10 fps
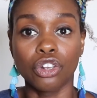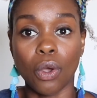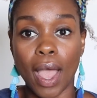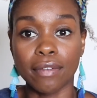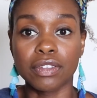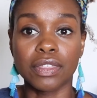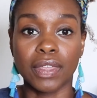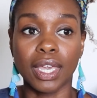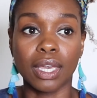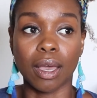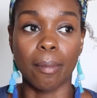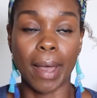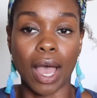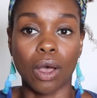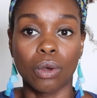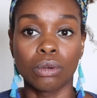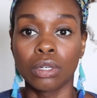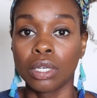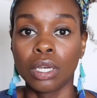You don't have to think about,